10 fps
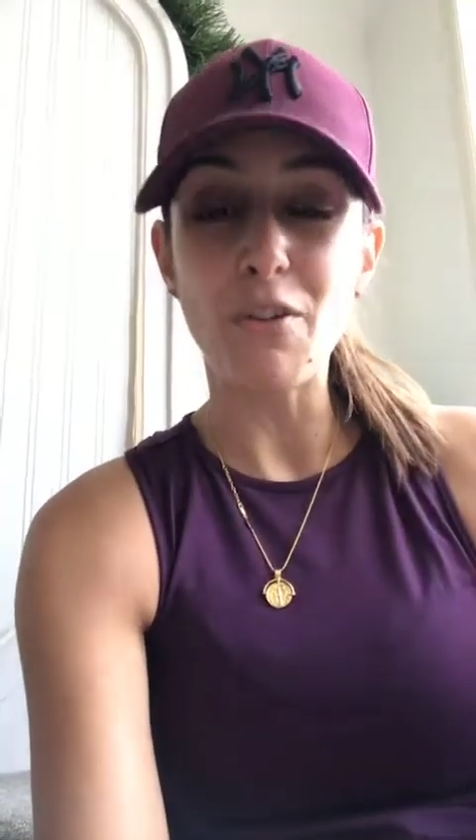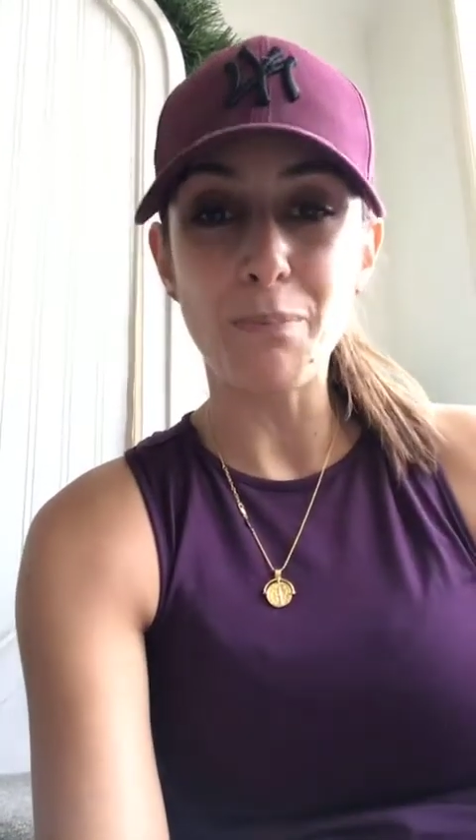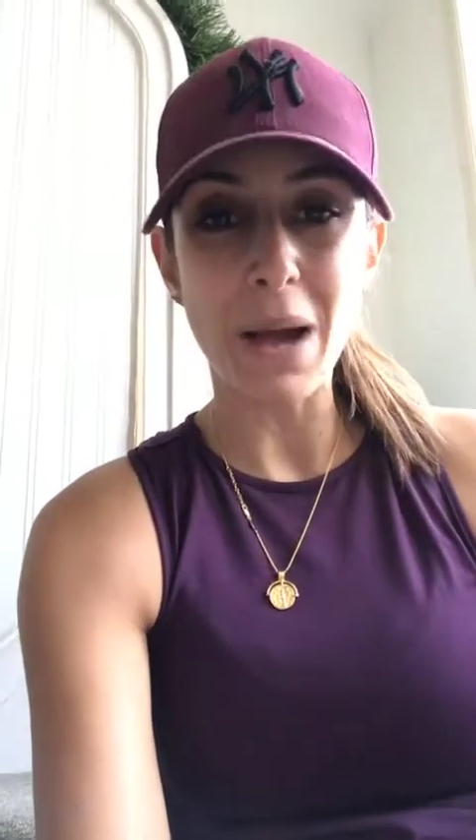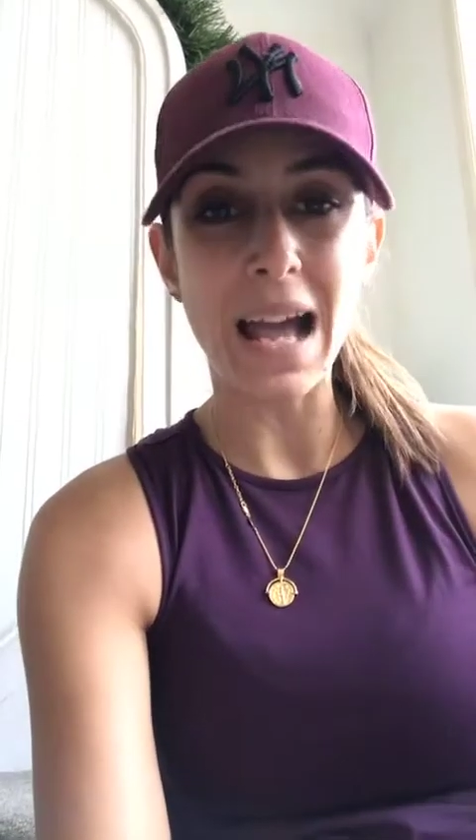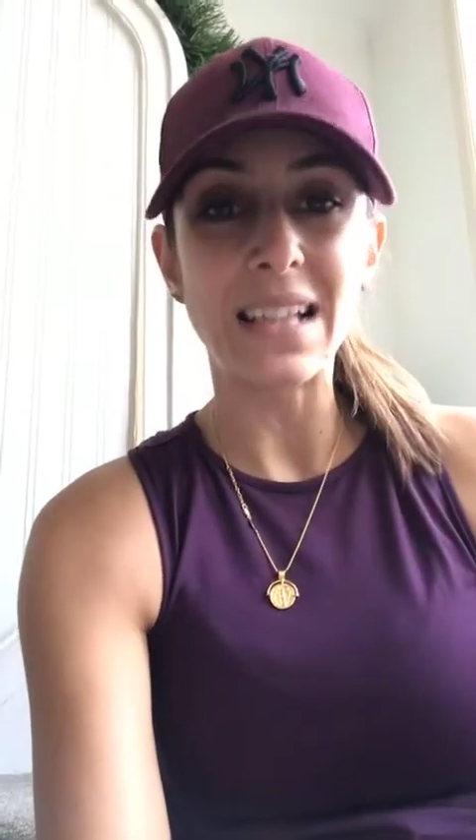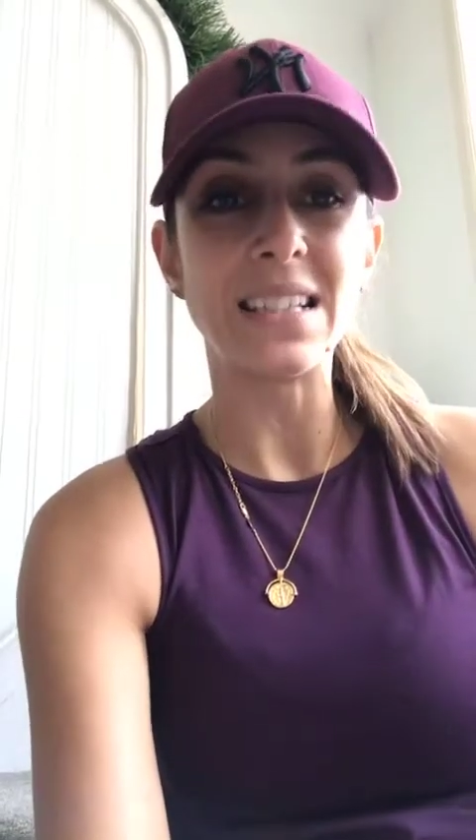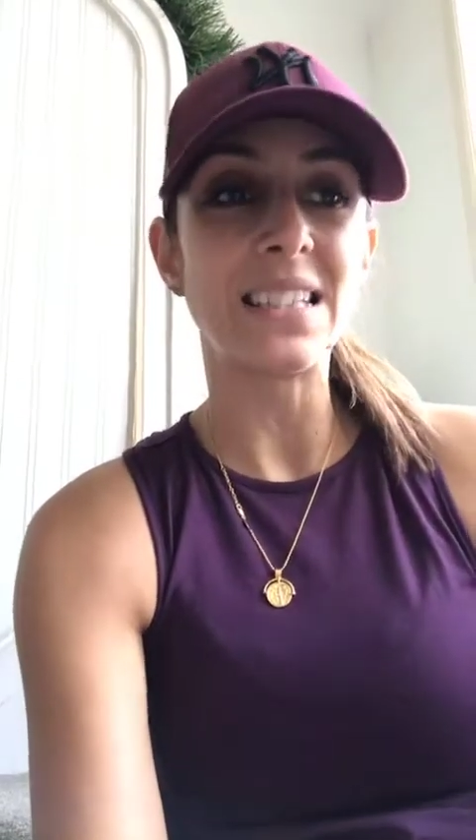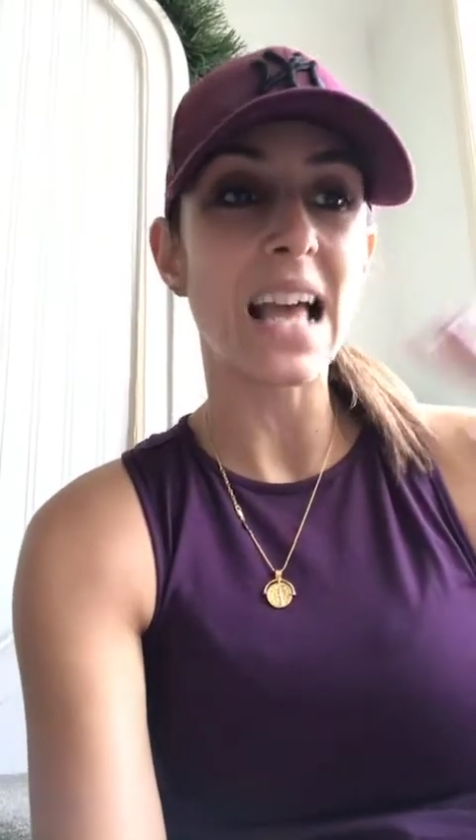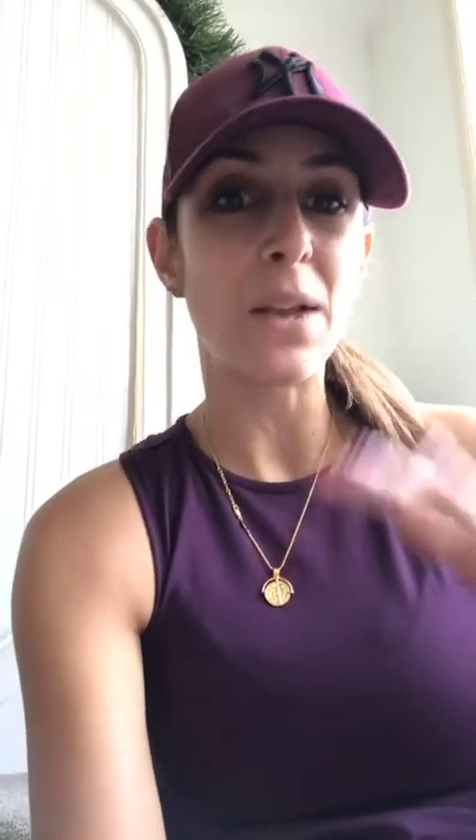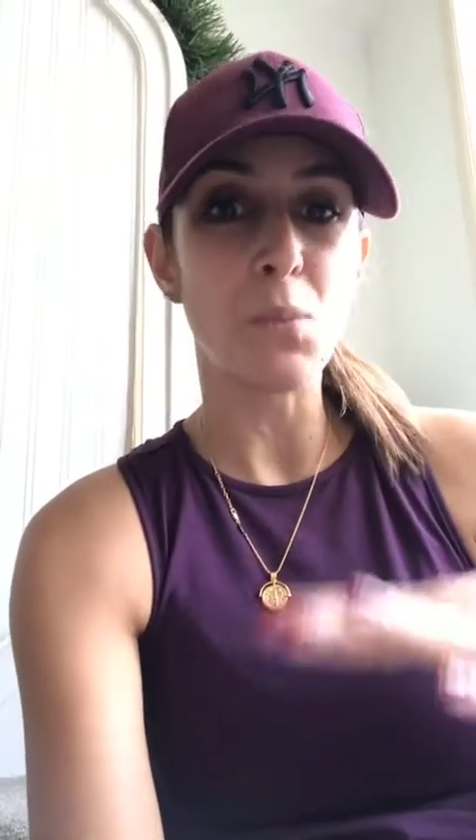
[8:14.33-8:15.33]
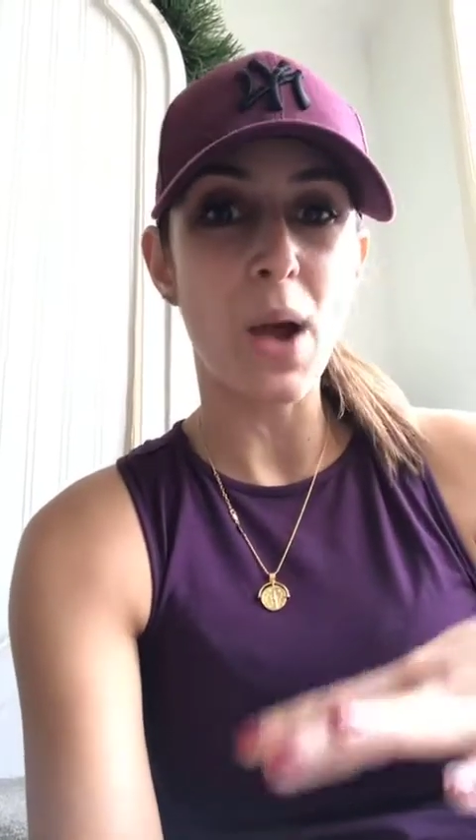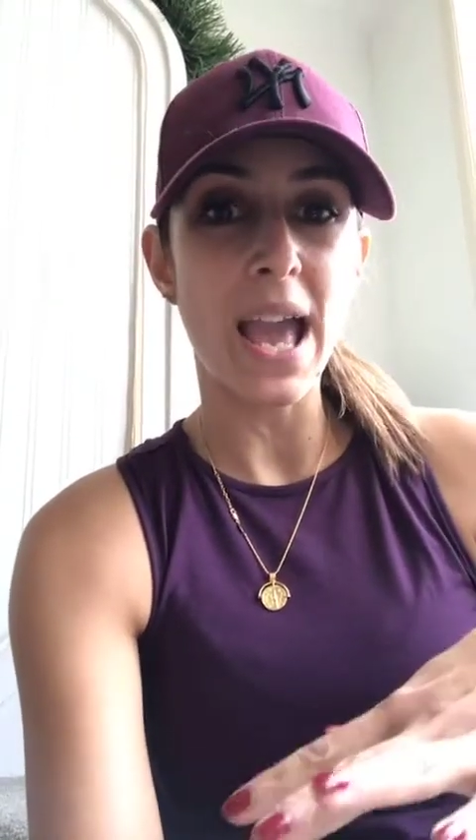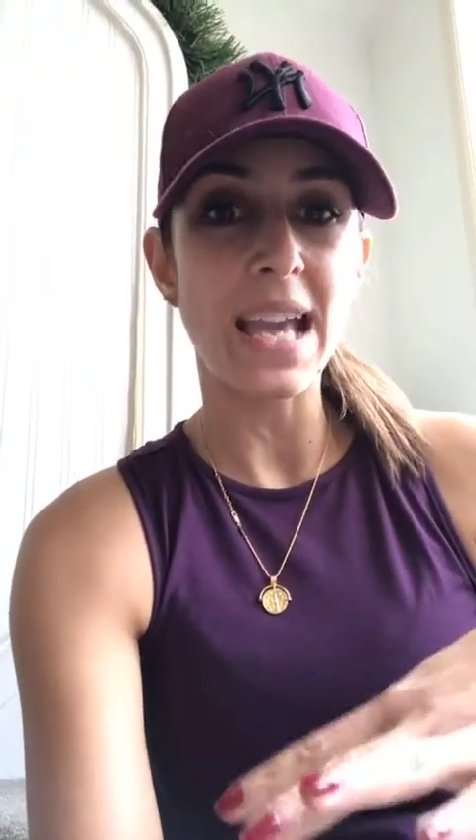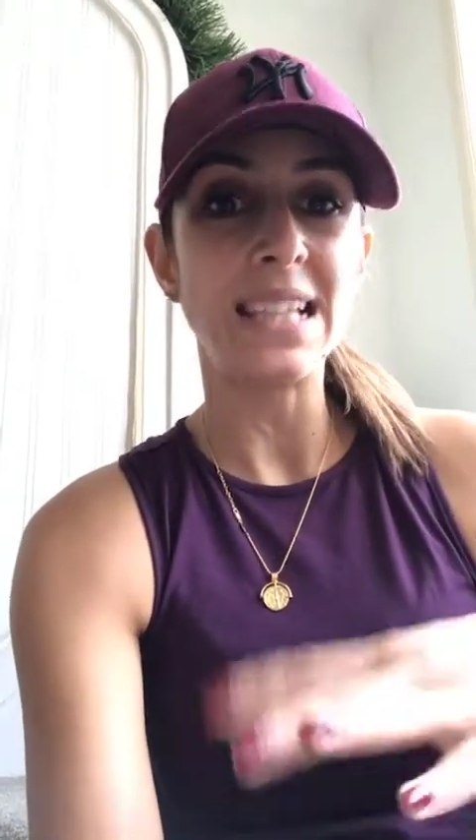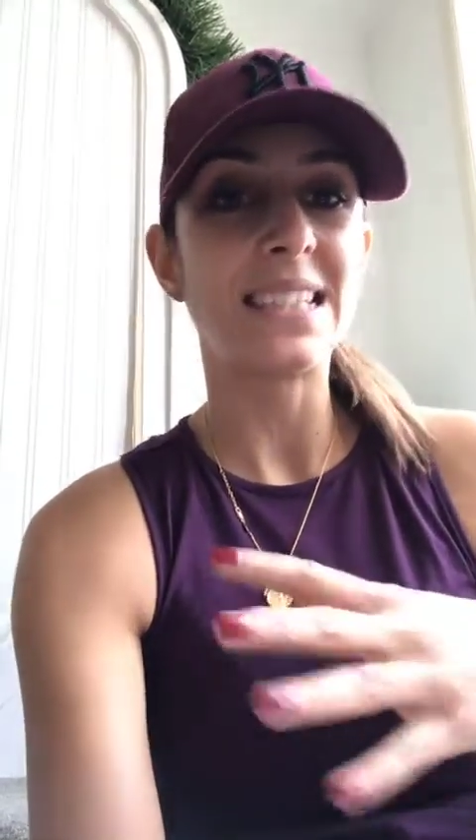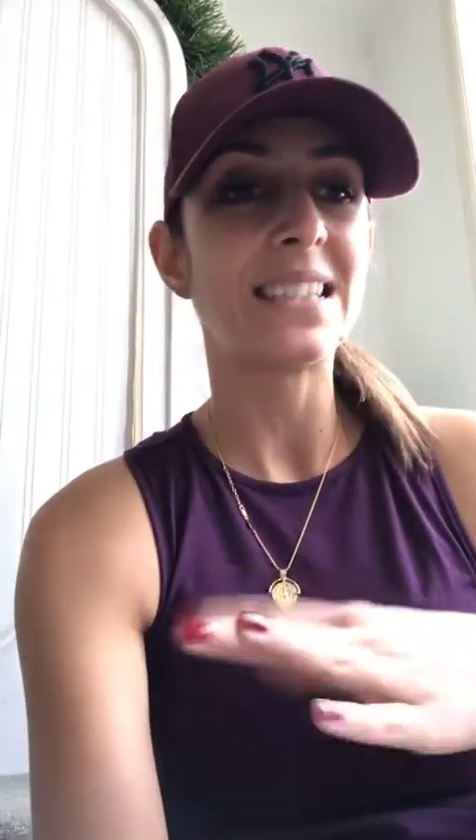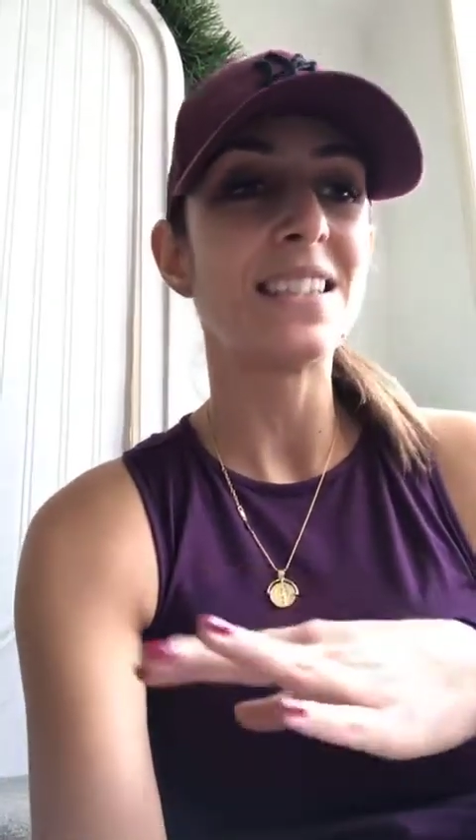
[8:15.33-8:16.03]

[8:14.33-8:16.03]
of bands and weights.